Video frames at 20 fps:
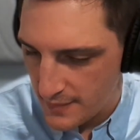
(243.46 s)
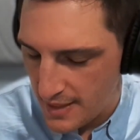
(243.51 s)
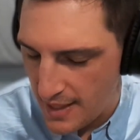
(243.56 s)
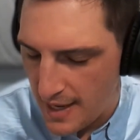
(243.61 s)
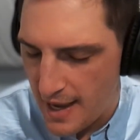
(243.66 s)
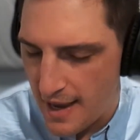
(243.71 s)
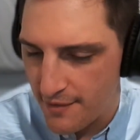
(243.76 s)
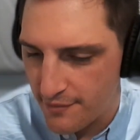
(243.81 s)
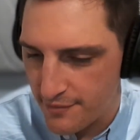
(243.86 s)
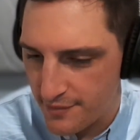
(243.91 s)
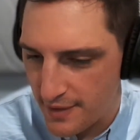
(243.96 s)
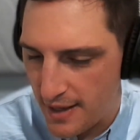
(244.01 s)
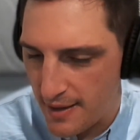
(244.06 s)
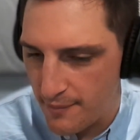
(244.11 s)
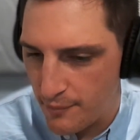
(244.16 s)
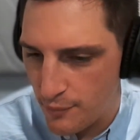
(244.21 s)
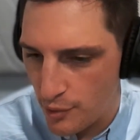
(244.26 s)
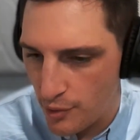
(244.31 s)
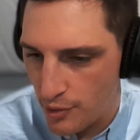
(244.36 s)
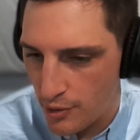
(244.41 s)
have that
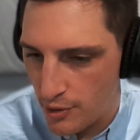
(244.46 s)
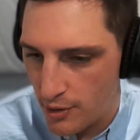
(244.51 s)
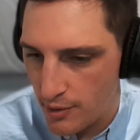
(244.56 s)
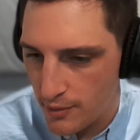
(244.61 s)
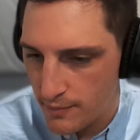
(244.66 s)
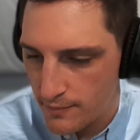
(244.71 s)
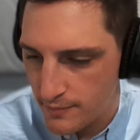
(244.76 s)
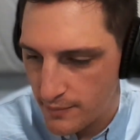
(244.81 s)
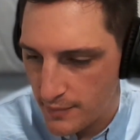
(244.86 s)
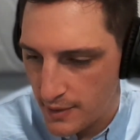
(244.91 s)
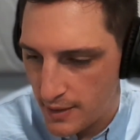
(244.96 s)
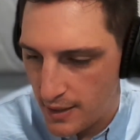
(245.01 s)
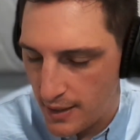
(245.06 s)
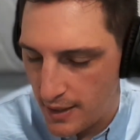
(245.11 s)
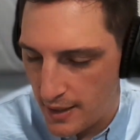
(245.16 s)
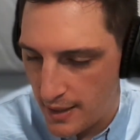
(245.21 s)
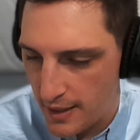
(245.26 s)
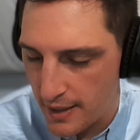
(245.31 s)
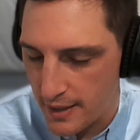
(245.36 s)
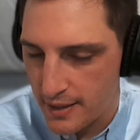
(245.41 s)
more
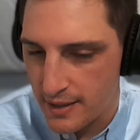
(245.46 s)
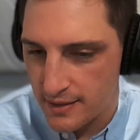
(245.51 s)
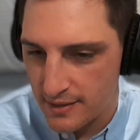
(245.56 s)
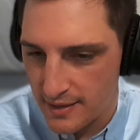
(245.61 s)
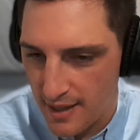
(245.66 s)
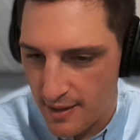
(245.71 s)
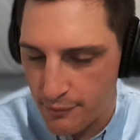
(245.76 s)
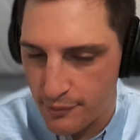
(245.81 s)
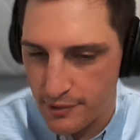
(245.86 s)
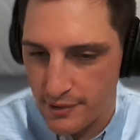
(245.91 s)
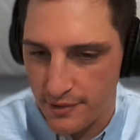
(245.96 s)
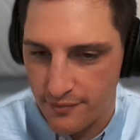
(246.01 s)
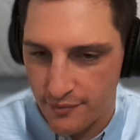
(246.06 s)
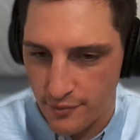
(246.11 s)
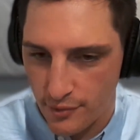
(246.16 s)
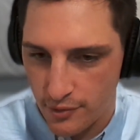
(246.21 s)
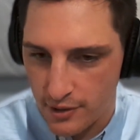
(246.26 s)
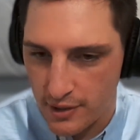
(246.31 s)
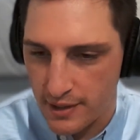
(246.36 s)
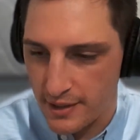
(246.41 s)
collaborative
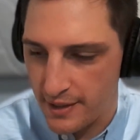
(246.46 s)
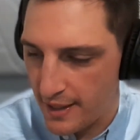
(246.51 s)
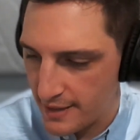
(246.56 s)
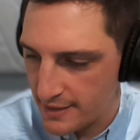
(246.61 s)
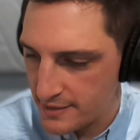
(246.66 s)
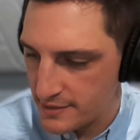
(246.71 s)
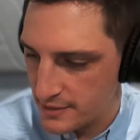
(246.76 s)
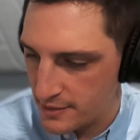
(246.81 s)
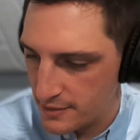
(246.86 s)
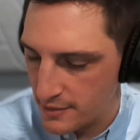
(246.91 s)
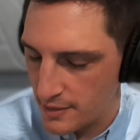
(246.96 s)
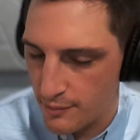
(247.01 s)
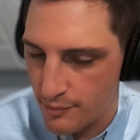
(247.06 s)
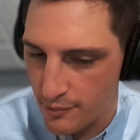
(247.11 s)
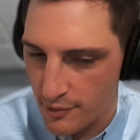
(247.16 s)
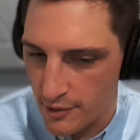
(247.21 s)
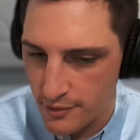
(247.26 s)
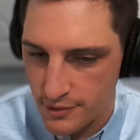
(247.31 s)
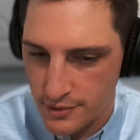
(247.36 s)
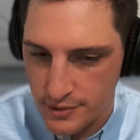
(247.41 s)
or connected
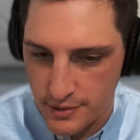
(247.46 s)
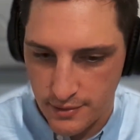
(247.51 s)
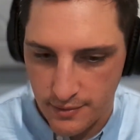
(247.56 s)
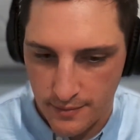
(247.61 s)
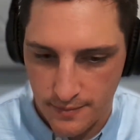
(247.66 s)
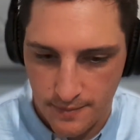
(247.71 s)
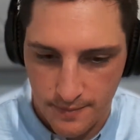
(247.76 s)
approach?